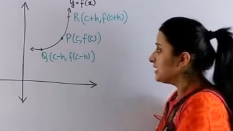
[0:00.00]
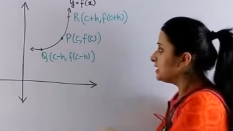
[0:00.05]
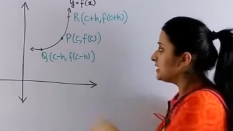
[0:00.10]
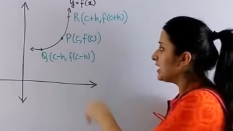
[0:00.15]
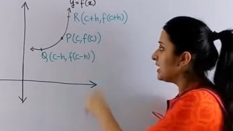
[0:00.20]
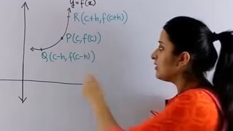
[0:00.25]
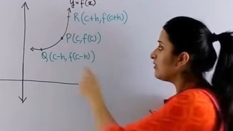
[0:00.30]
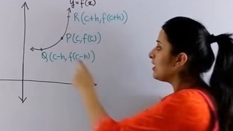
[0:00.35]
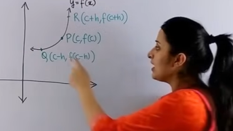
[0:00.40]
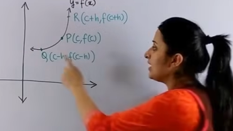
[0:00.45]

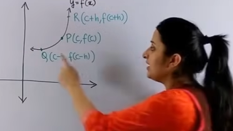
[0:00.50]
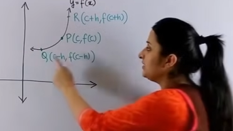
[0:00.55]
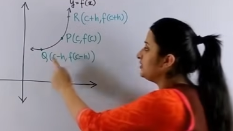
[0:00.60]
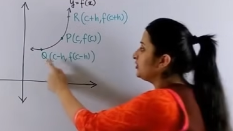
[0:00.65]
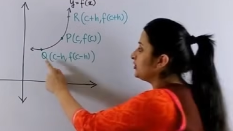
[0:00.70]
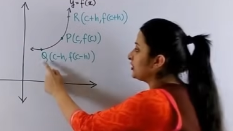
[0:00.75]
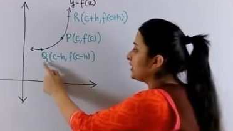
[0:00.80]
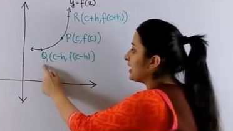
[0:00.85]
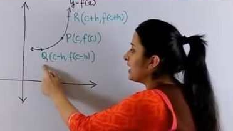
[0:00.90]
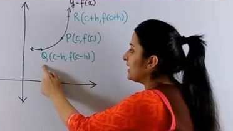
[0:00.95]
Now I
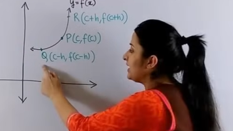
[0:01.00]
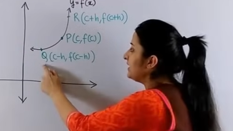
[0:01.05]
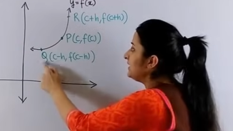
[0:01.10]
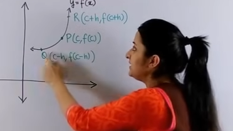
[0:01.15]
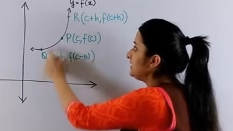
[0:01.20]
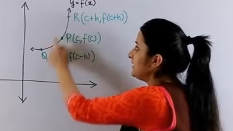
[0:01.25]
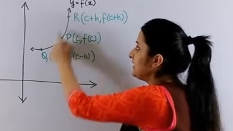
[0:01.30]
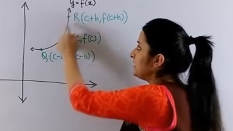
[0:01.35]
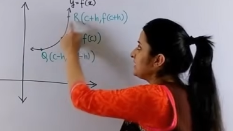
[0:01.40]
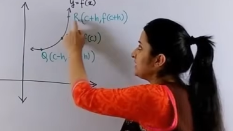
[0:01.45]
try
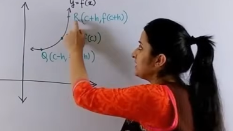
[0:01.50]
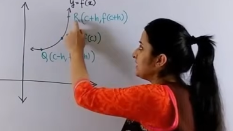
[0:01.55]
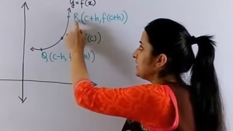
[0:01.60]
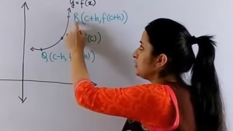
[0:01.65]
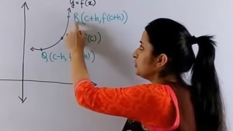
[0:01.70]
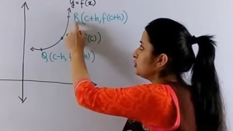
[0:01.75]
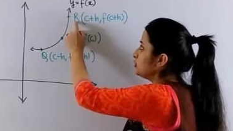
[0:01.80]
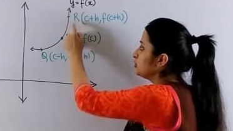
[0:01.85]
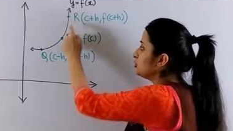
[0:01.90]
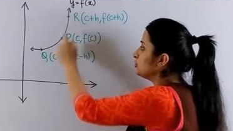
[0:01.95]

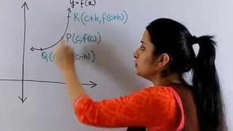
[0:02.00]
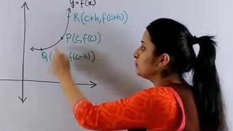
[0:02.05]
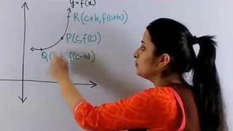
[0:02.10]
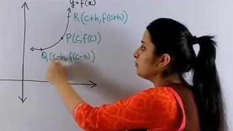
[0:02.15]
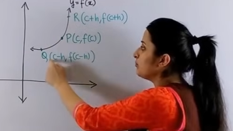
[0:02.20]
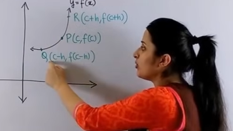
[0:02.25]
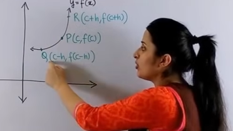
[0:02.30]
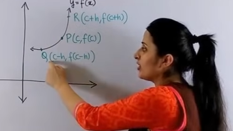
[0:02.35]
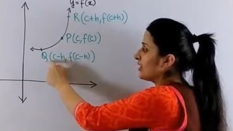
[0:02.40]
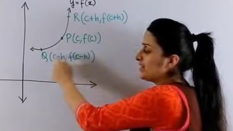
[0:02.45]
taking
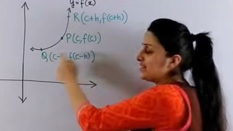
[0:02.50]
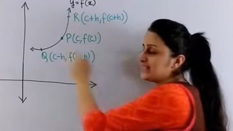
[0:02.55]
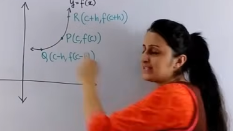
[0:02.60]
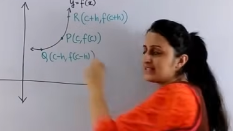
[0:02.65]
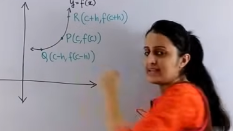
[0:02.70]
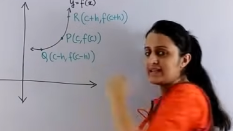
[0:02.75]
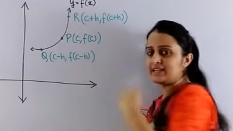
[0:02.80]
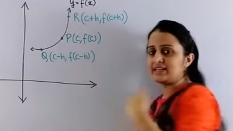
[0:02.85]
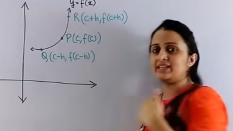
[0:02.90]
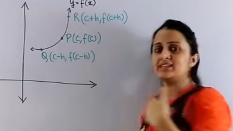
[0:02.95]
2
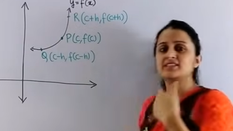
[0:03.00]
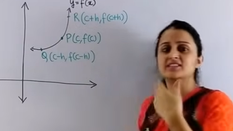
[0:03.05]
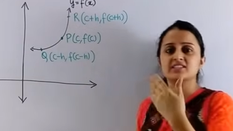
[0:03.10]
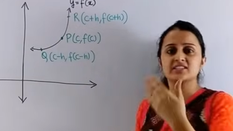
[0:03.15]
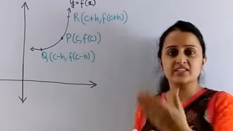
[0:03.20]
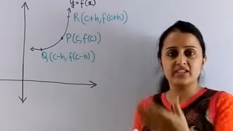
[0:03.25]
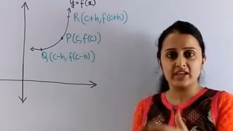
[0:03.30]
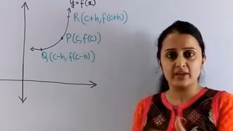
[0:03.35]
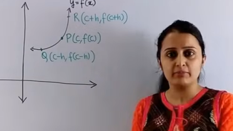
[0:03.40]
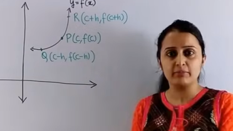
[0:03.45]
points in
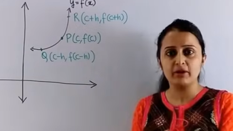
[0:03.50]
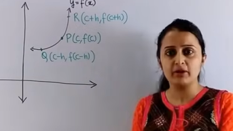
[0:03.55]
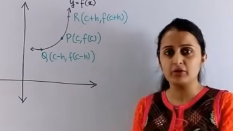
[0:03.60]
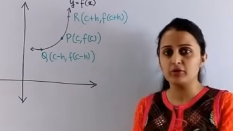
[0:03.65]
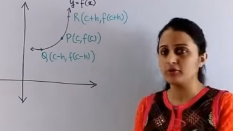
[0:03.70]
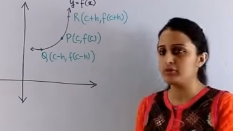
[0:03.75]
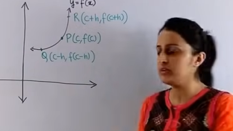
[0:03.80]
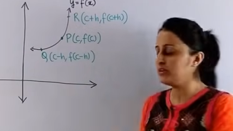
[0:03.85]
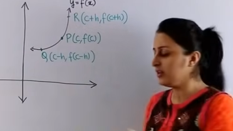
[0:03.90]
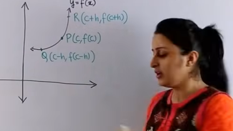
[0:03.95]
its
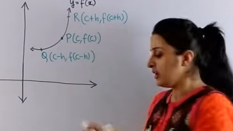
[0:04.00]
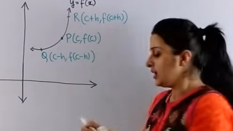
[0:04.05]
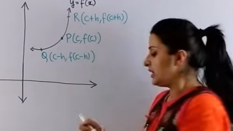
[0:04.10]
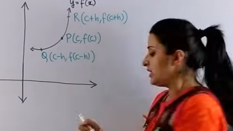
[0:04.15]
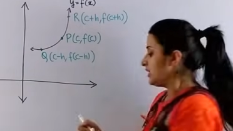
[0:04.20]
neighborhood